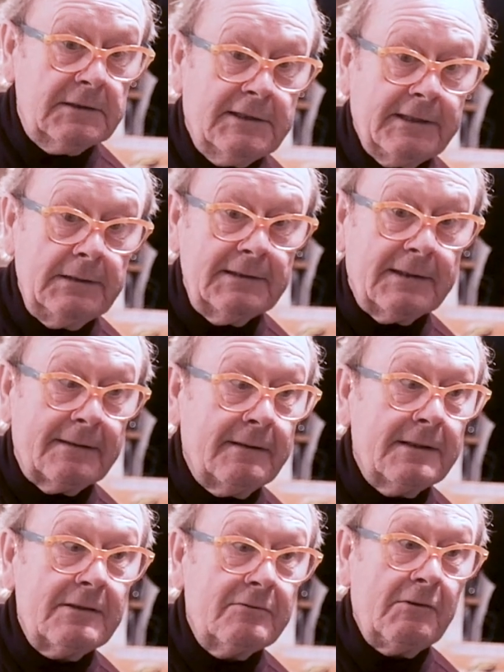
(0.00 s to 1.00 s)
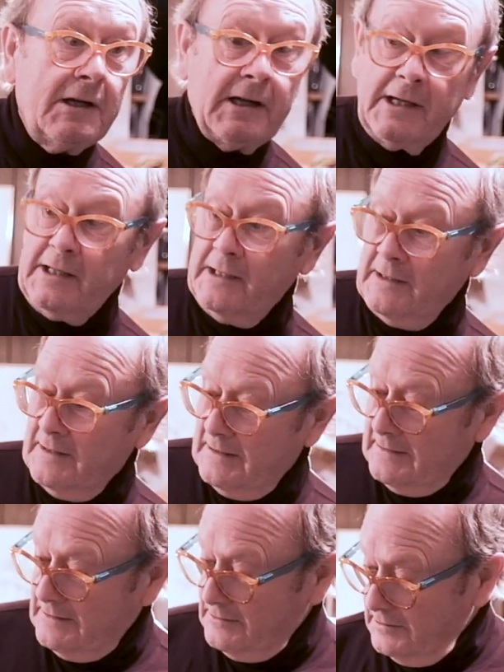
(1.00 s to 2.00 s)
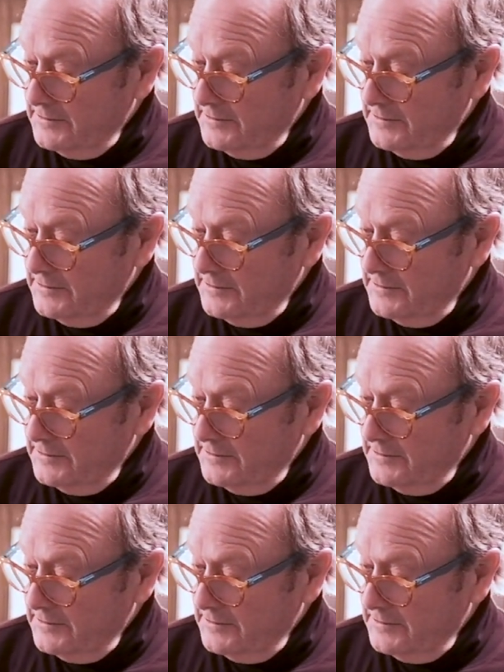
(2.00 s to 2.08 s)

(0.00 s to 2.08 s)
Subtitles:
tilt it this way or